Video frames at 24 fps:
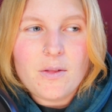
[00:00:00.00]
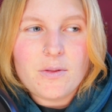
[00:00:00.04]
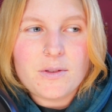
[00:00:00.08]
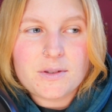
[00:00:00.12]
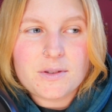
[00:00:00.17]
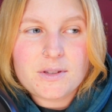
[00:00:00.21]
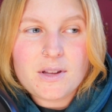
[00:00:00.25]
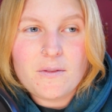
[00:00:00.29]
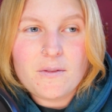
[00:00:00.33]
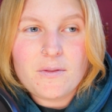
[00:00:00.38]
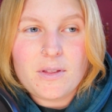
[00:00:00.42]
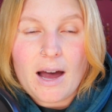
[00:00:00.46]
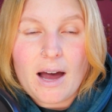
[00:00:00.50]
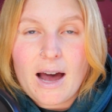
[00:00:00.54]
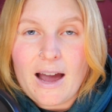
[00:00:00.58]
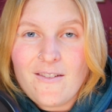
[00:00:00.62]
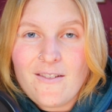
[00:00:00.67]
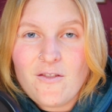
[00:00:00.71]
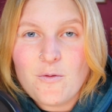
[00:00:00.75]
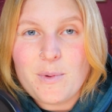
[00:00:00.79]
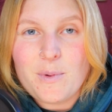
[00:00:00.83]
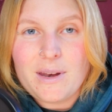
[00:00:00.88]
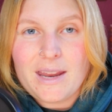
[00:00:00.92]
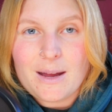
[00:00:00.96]
the stuff that
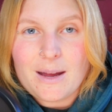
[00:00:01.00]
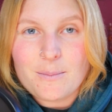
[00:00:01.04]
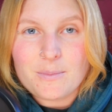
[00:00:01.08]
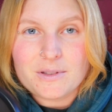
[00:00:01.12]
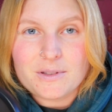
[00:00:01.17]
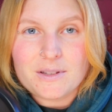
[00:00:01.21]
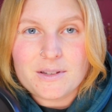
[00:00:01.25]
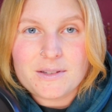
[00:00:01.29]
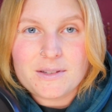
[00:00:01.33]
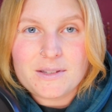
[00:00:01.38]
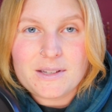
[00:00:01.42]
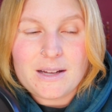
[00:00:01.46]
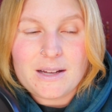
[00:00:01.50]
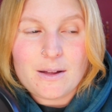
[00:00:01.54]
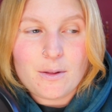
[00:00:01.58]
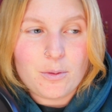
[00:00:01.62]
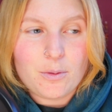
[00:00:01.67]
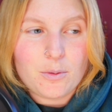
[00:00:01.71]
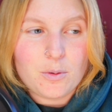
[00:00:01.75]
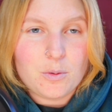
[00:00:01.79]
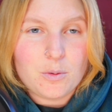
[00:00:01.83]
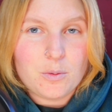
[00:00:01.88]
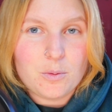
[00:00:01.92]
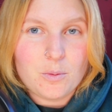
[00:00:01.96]
I've been able to see
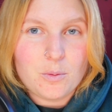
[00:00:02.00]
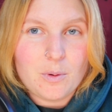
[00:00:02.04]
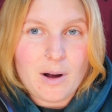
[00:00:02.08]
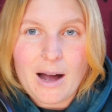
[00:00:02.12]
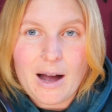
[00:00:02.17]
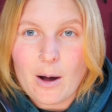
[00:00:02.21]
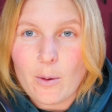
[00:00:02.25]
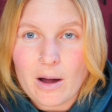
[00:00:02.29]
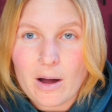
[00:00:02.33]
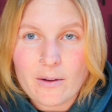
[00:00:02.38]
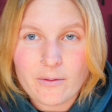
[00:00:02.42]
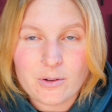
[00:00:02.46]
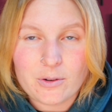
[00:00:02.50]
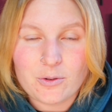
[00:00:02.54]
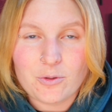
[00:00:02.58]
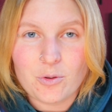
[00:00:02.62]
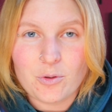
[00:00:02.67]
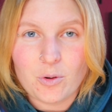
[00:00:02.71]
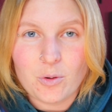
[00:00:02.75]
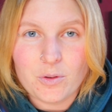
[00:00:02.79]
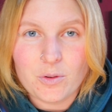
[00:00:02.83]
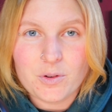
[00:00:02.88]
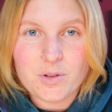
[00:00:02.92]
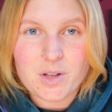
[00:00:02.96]
through how I've
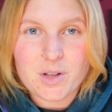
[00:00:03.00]
controlled